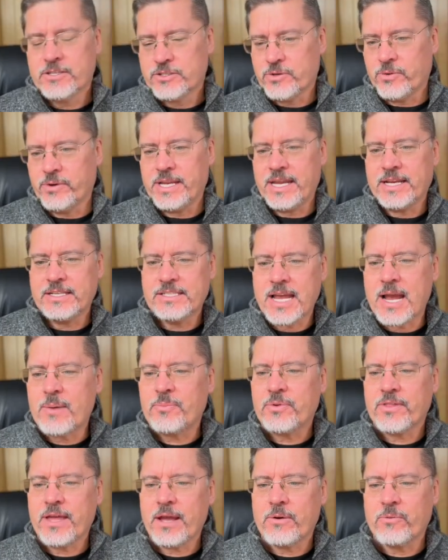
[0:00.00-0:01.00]
So in the
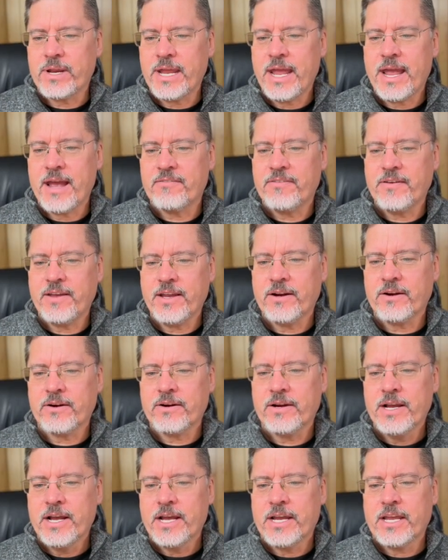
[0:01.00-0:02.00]
example that we have
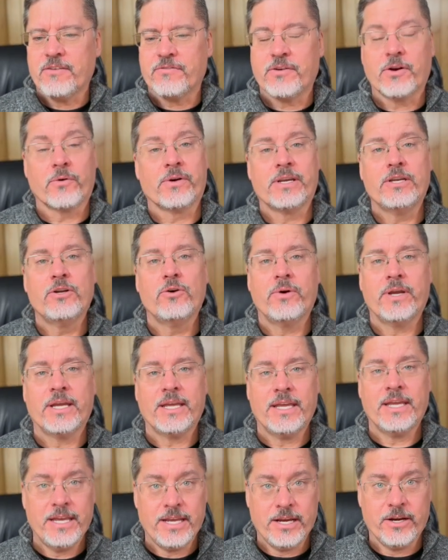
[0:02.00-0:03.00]
here, if you're
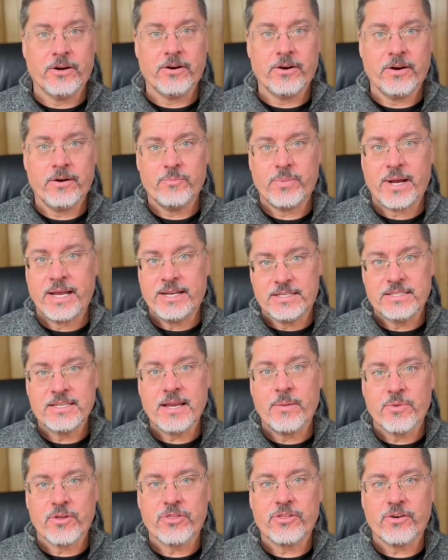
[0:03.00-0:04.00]
renewing here by
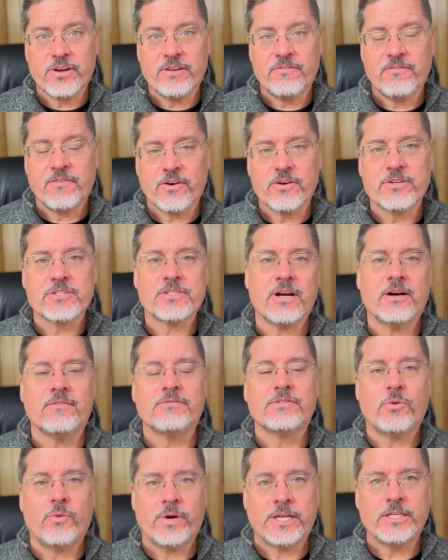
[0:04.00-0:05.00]
December 31st
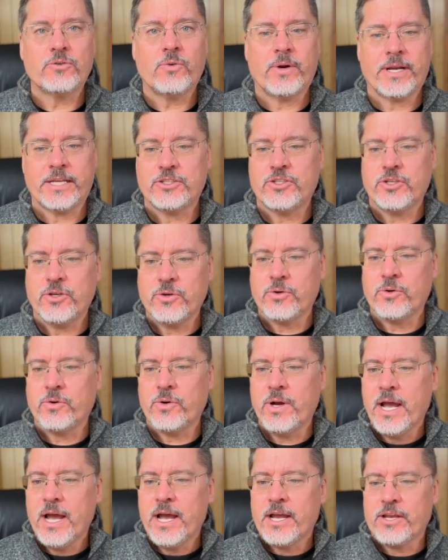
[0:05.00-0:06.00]
of
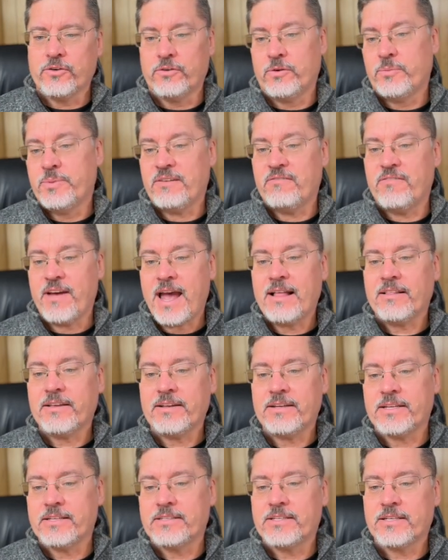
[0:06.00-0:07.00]
2022, you will be
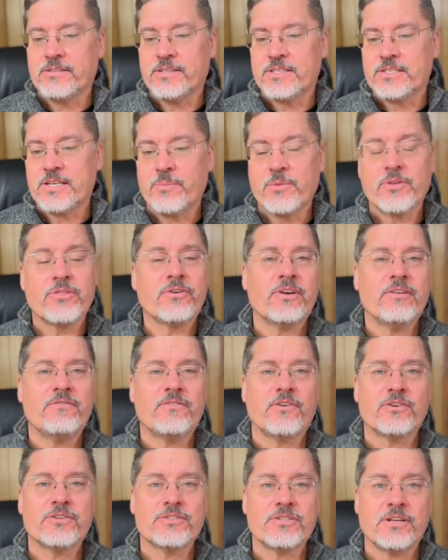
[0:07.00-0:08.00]
valid until December
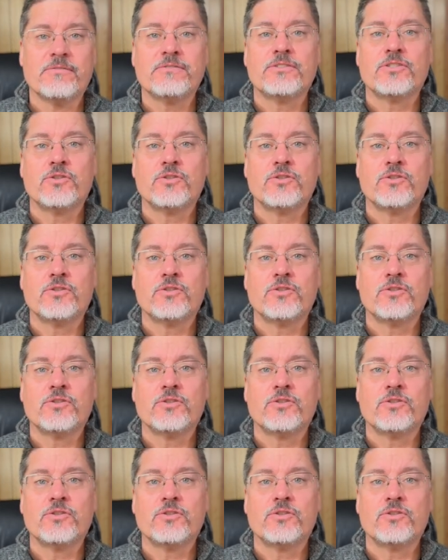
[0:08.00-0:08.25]
31st of